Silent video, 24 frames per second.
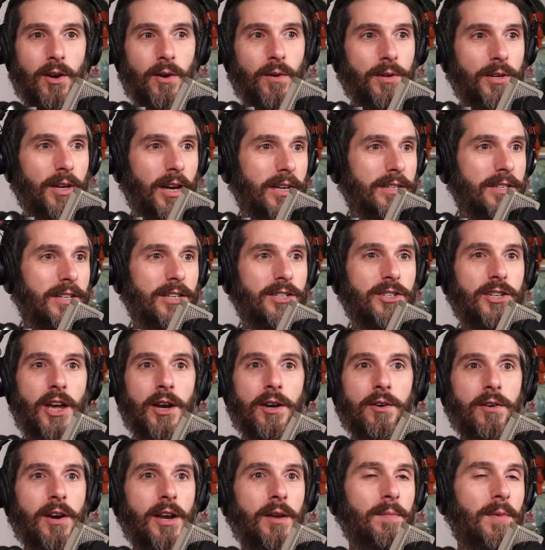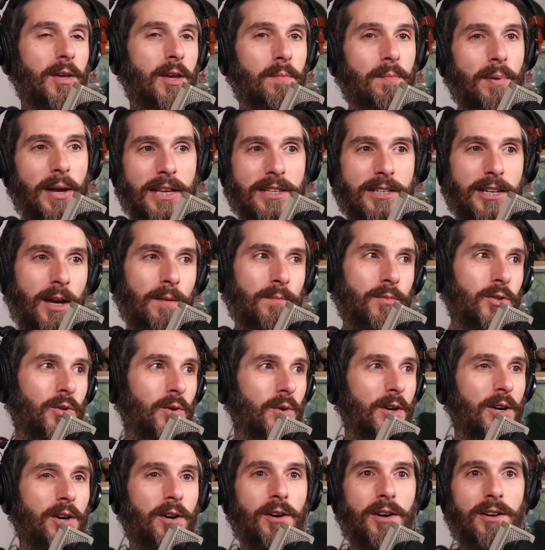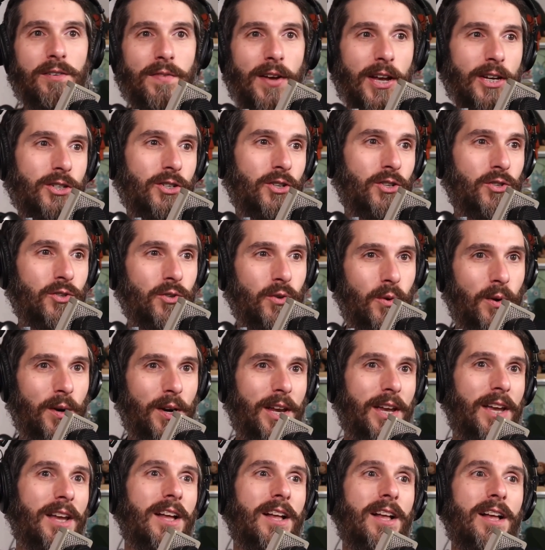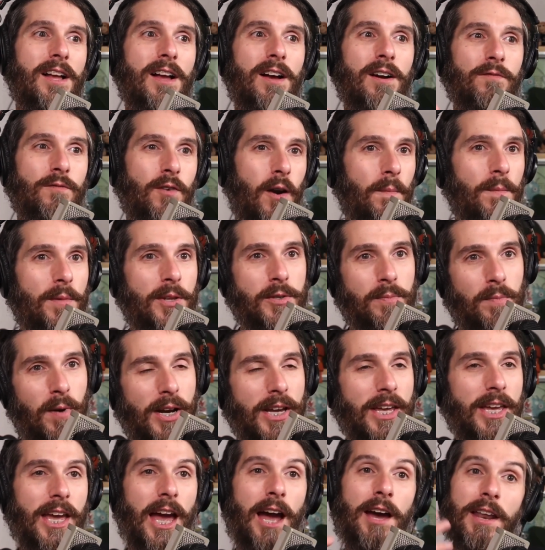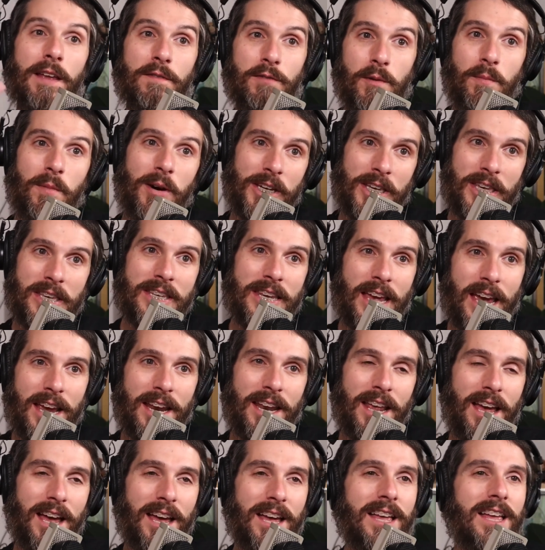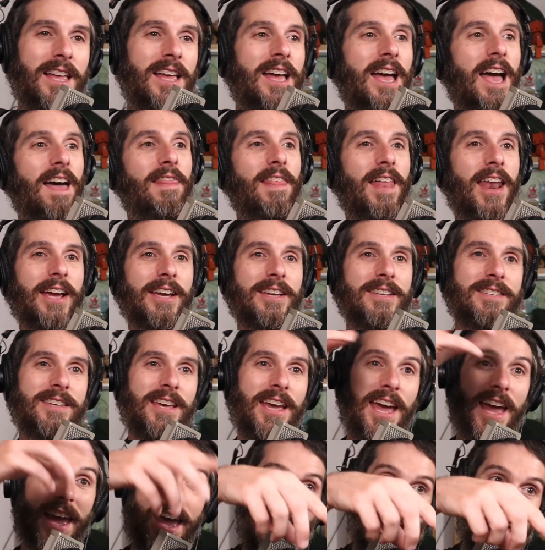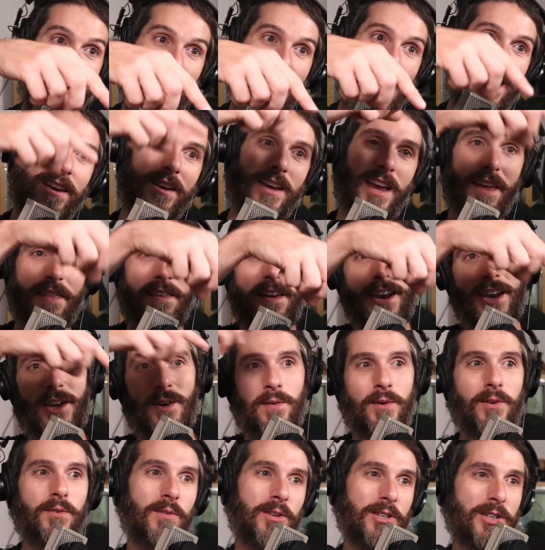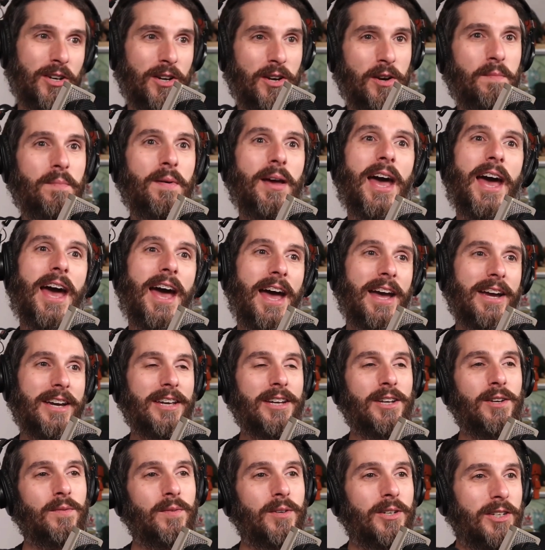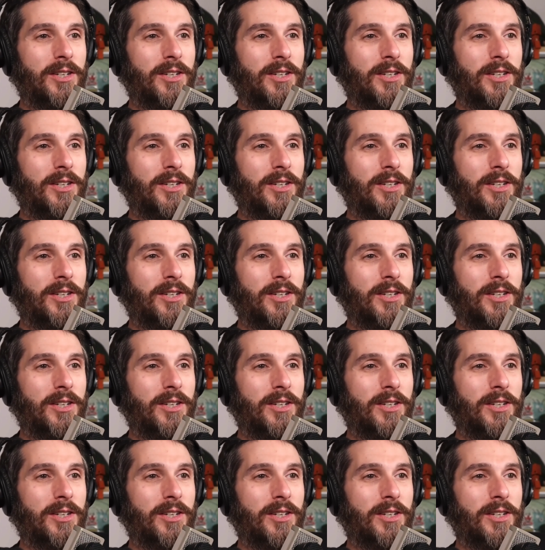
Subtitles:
you could say, generate me a bedtime story or adventure story from this monkey. I'd have the monkey data, and then I could say, hey, and then it would return it back, and it would,